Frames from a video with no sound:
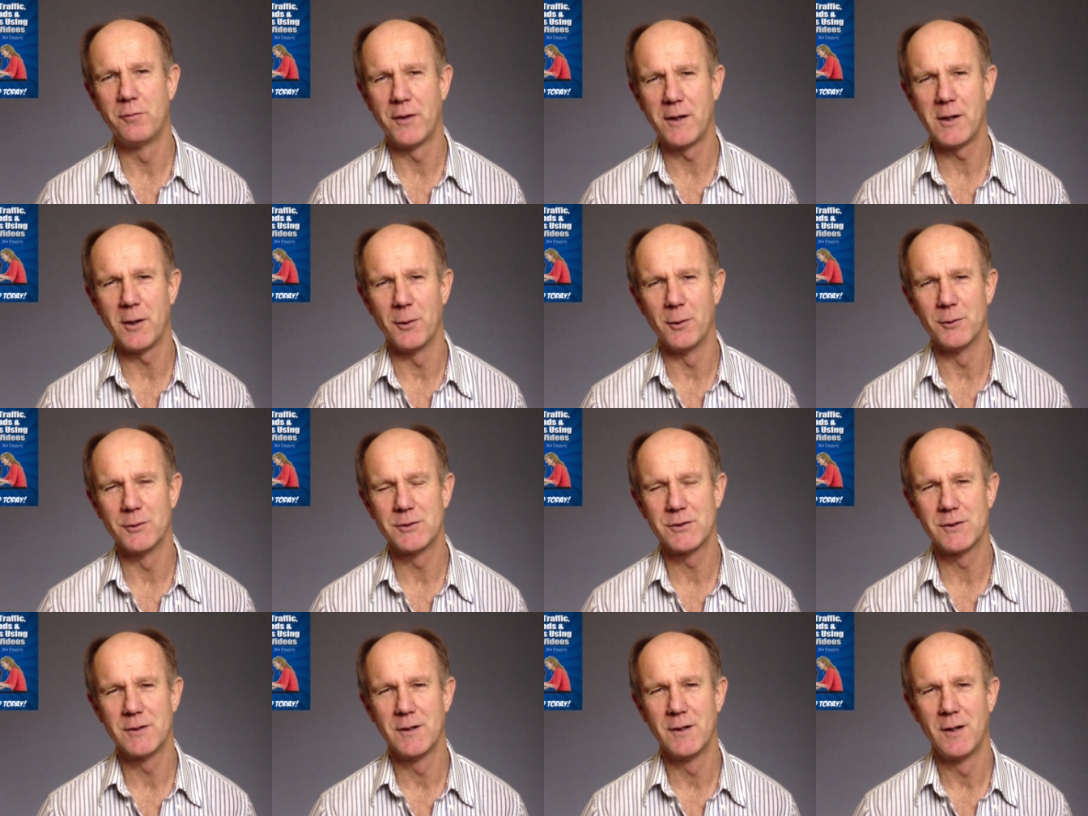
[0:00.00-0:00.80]

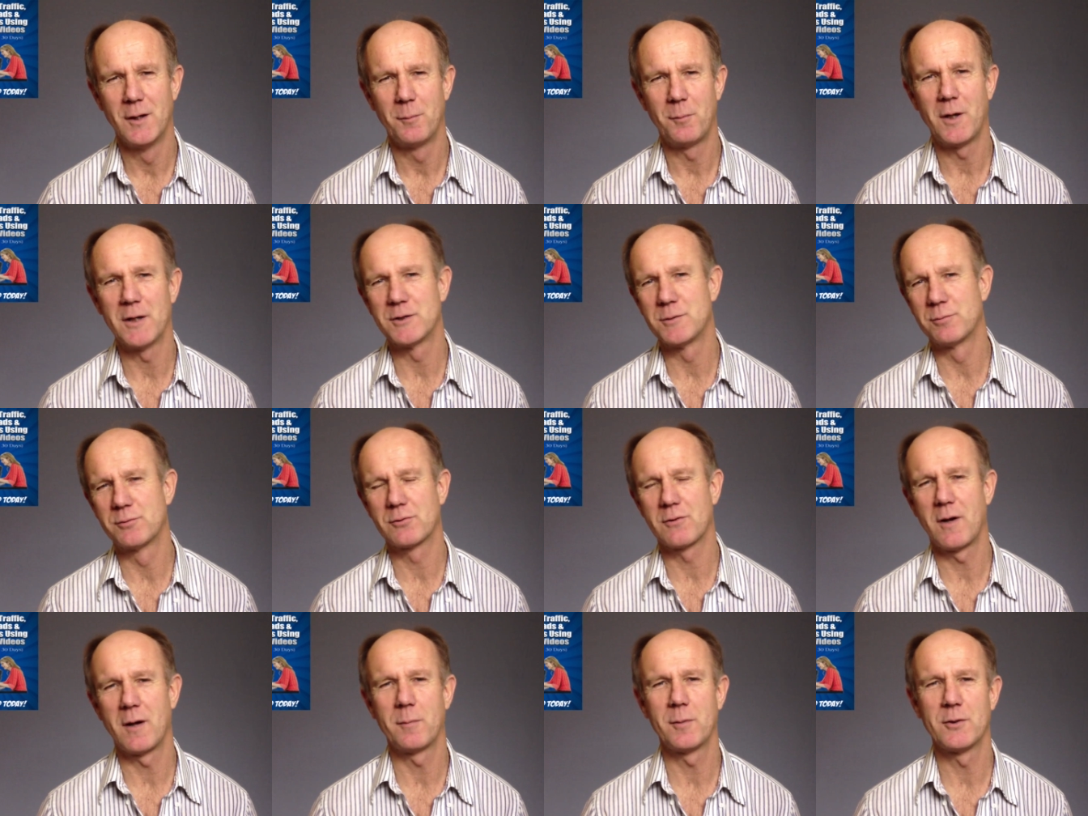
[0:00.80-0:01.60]
videos by
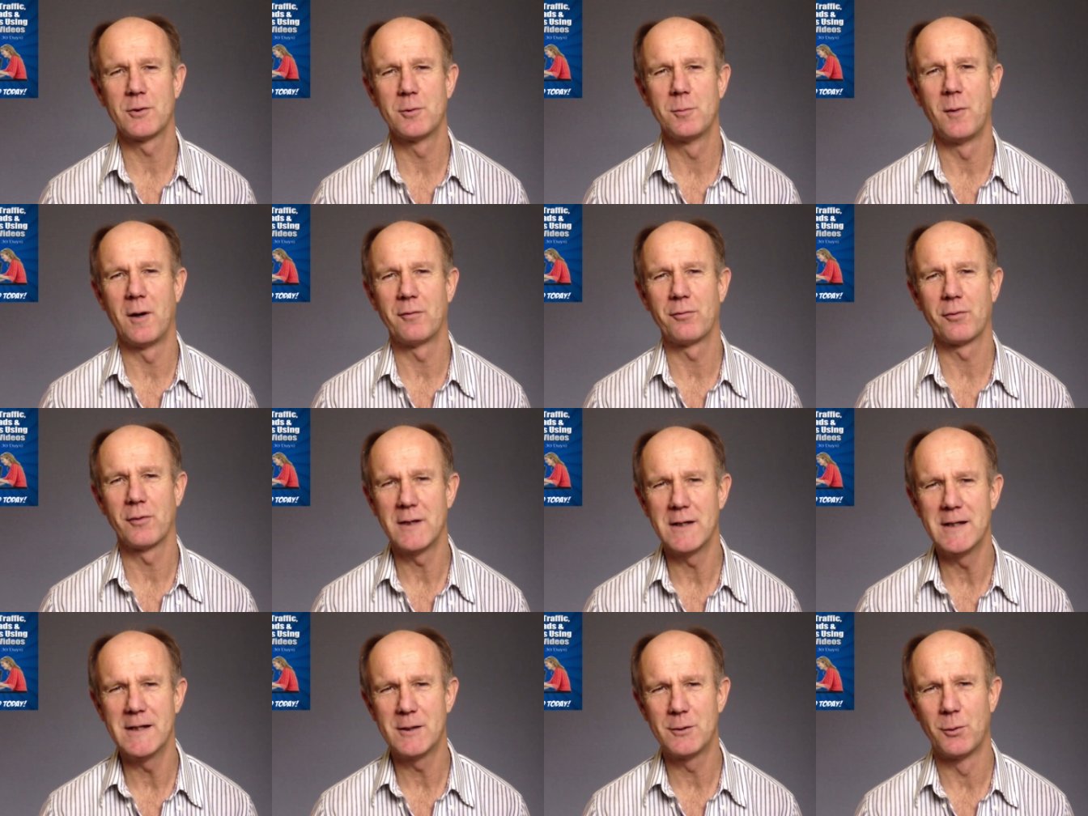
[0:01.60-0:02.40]
subscribing to my
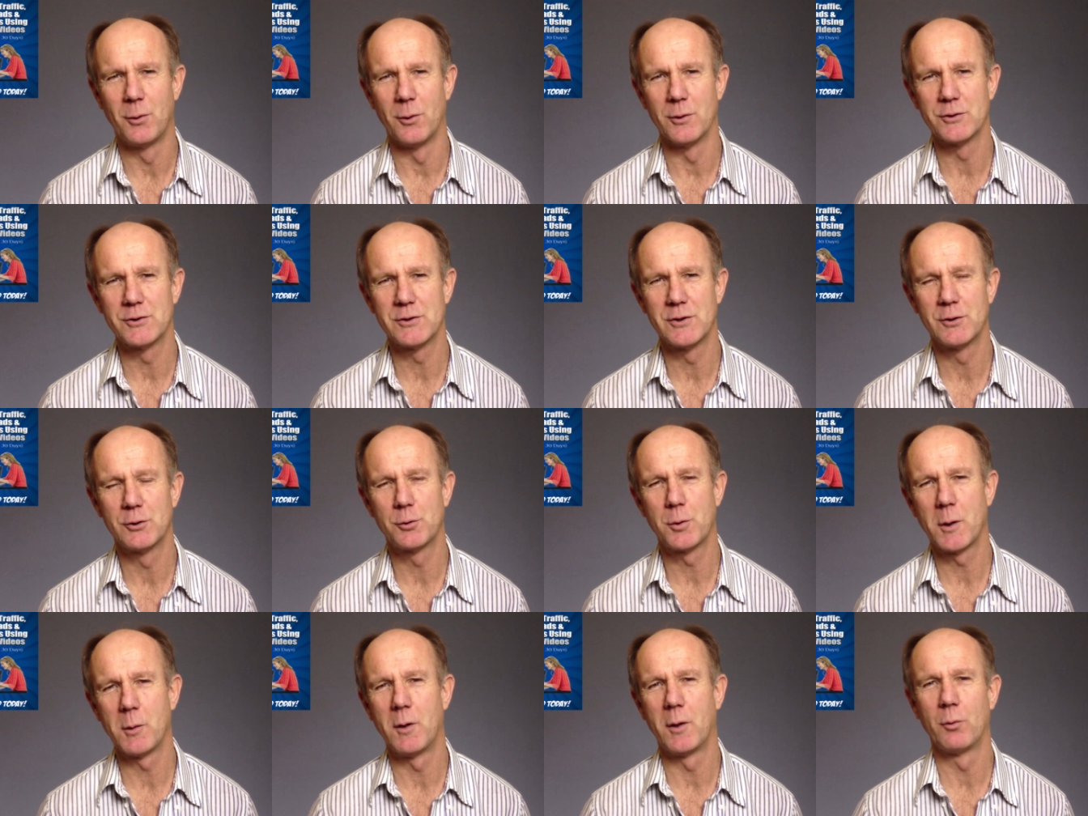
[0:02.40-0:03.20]
free e-course
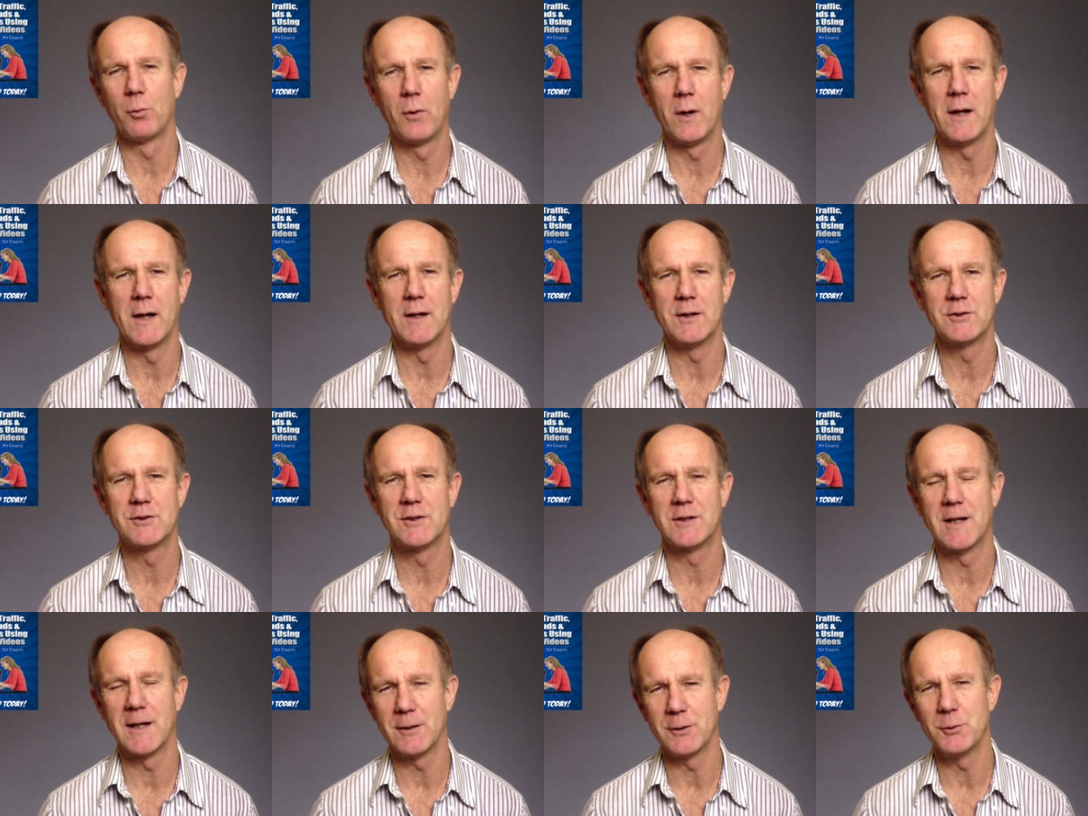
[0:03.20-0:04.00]
21 Ways
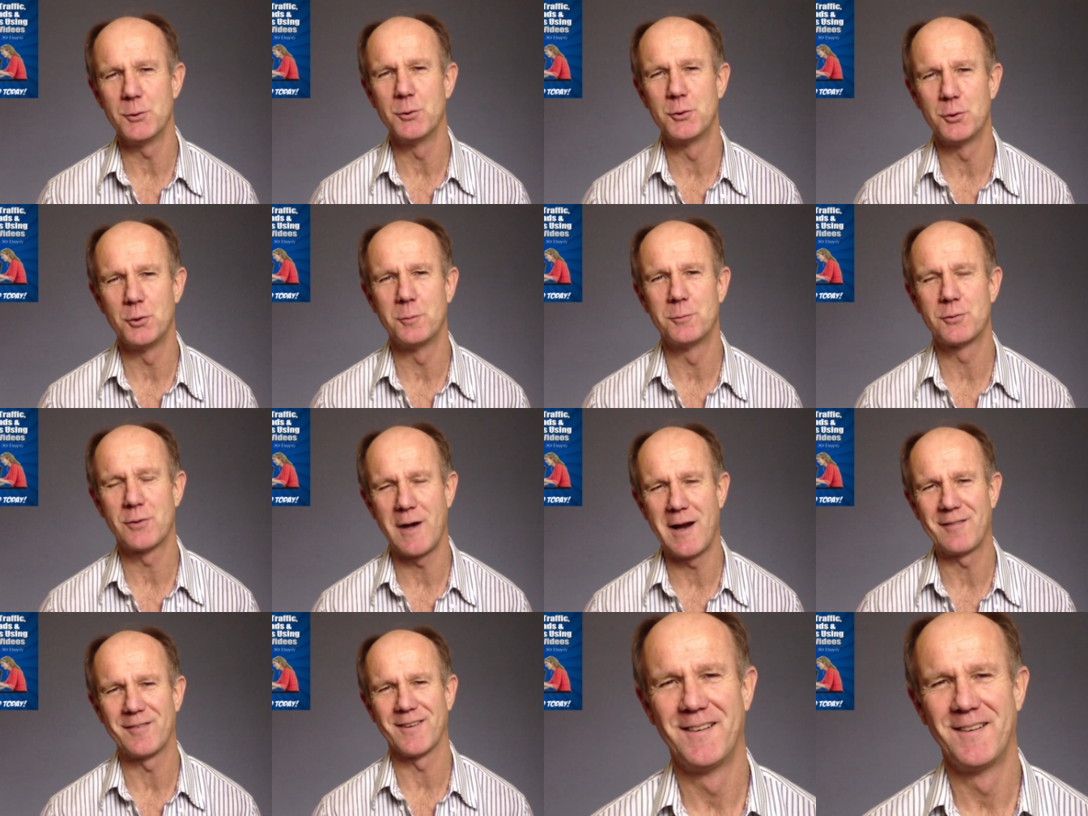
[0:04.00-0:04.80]
to Get YouTube
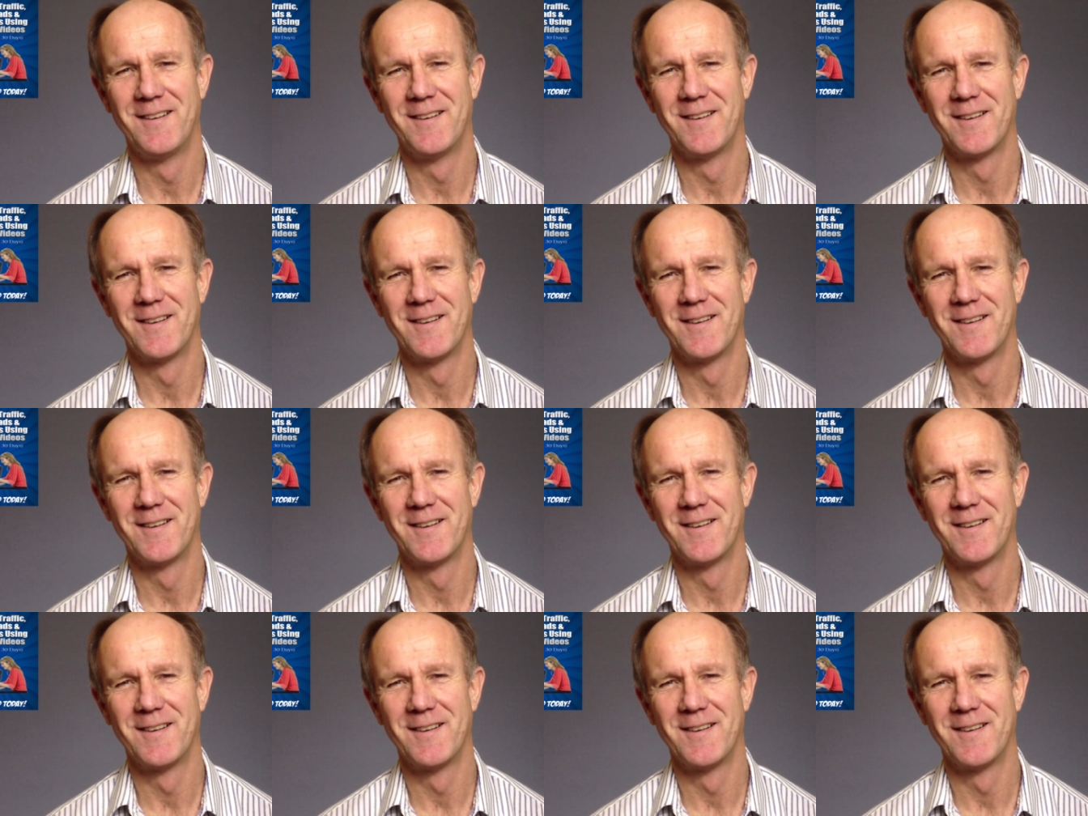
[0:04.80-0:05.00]
Traffic.